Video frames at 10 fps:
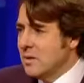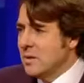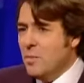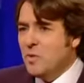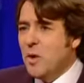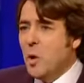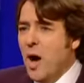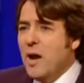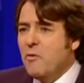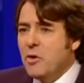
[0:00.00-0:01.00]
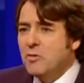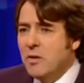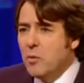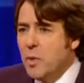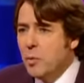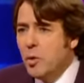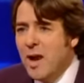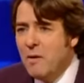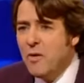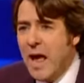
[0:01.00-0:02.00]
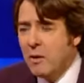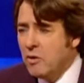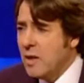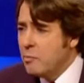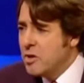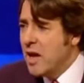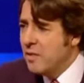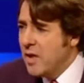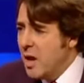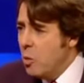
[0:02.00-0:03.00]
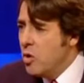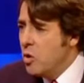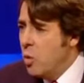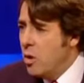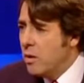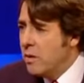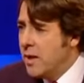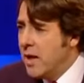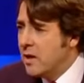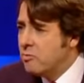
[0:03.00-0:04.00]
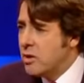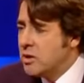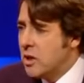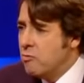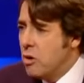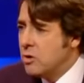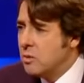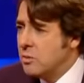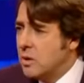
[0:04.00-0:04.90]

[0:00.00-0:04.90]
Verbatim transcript: each other There must be kind of frustrating for people who are left out. Do they pretend they know what you want and then get it tragically wrong